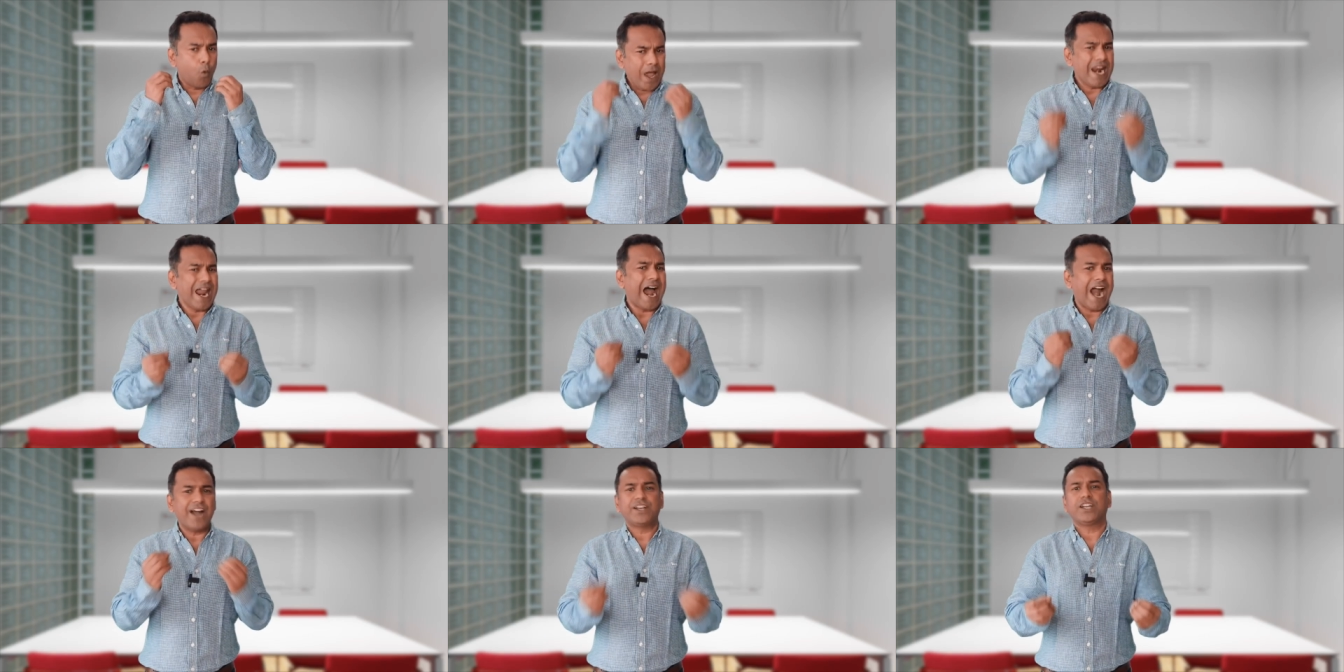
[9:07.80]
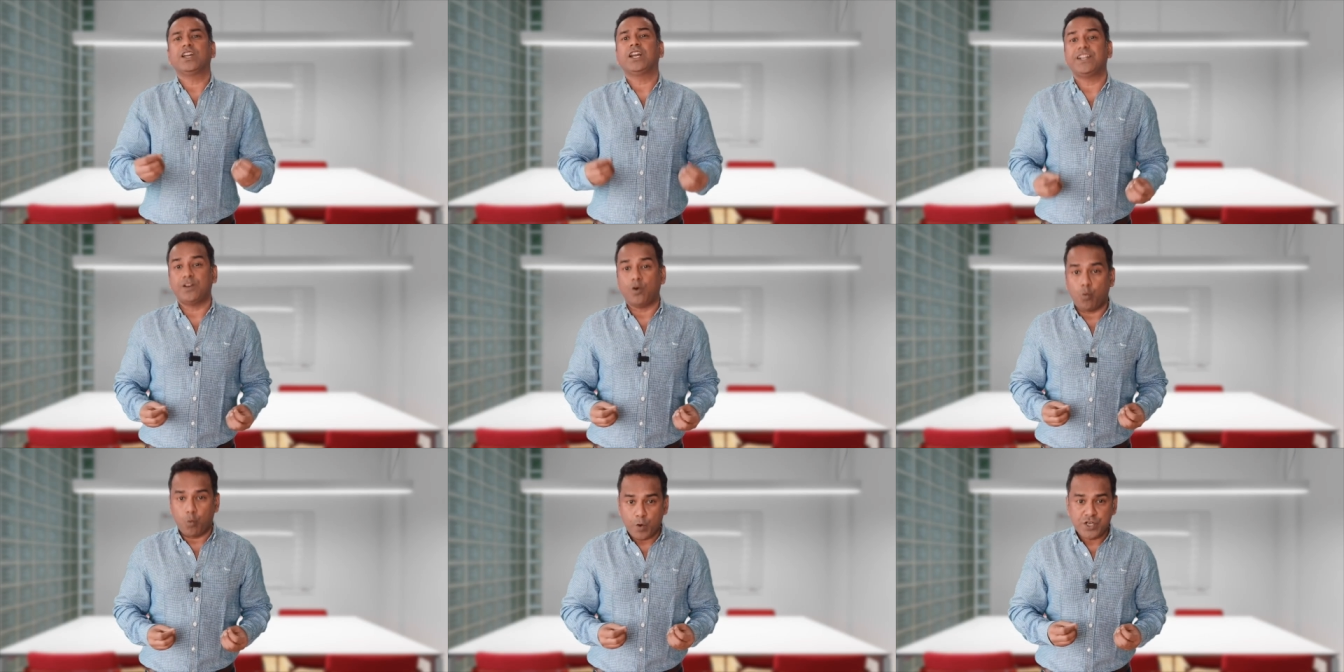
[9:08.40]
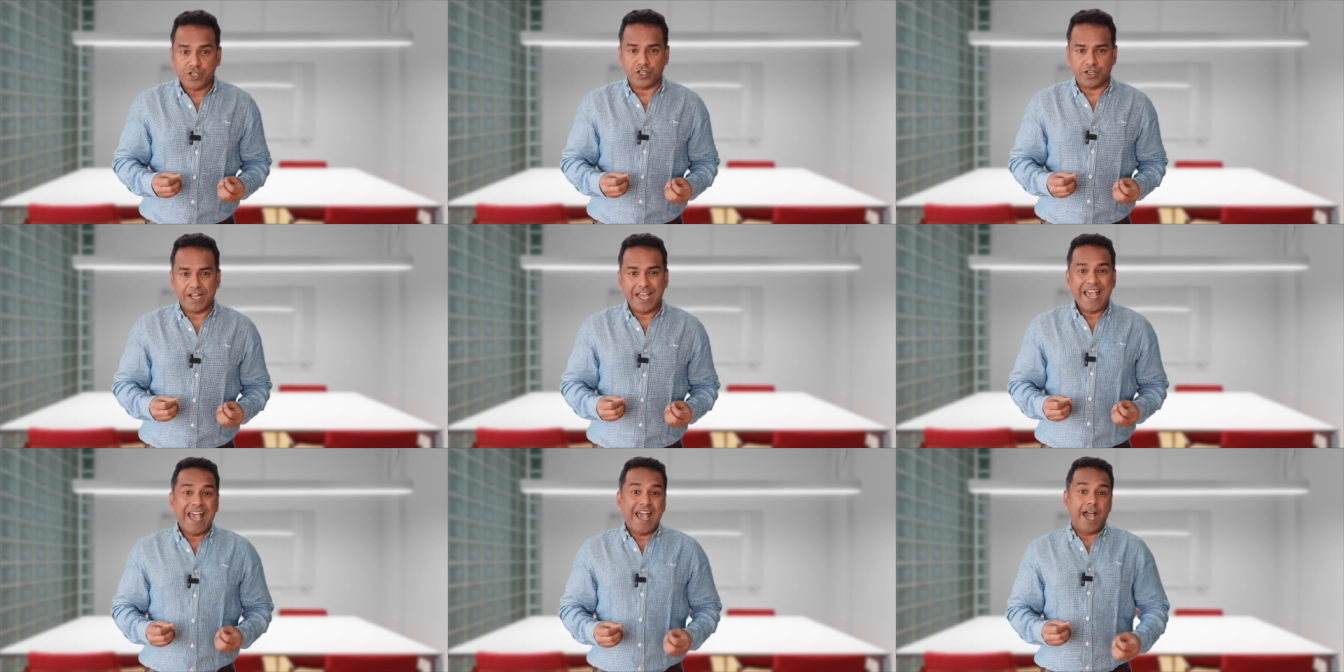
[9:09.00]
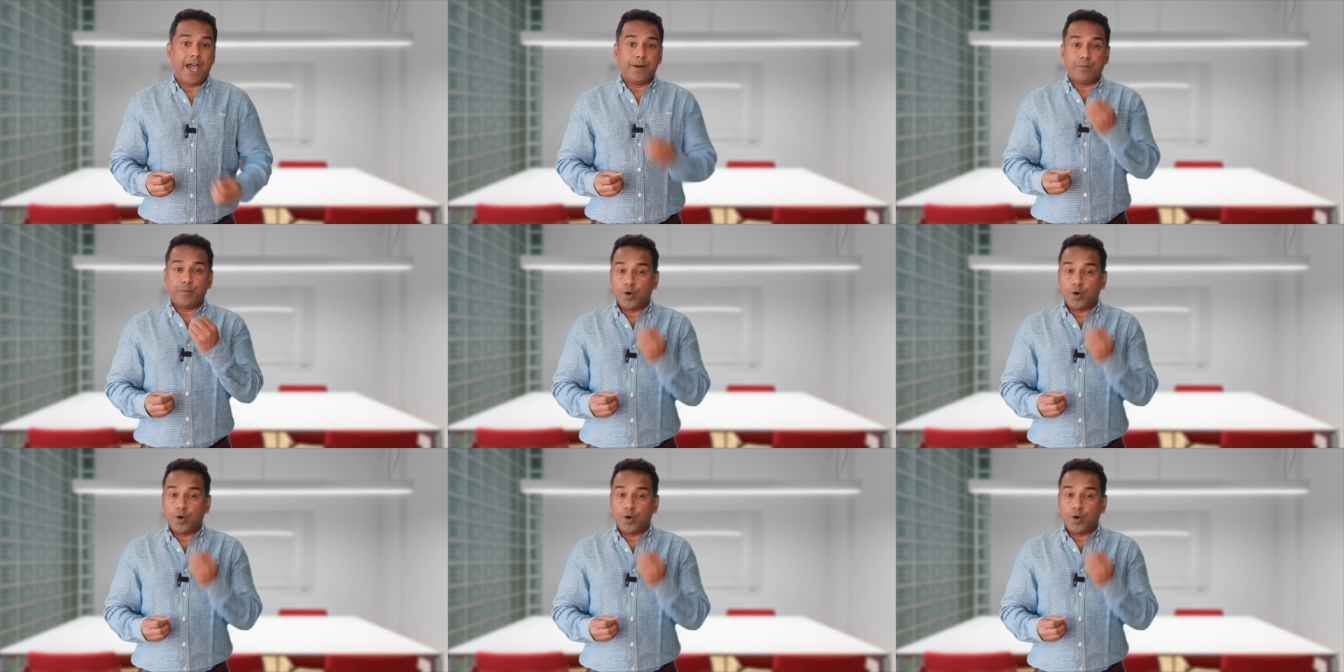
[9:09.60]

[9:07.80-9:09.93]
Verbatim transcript: when articulated vision and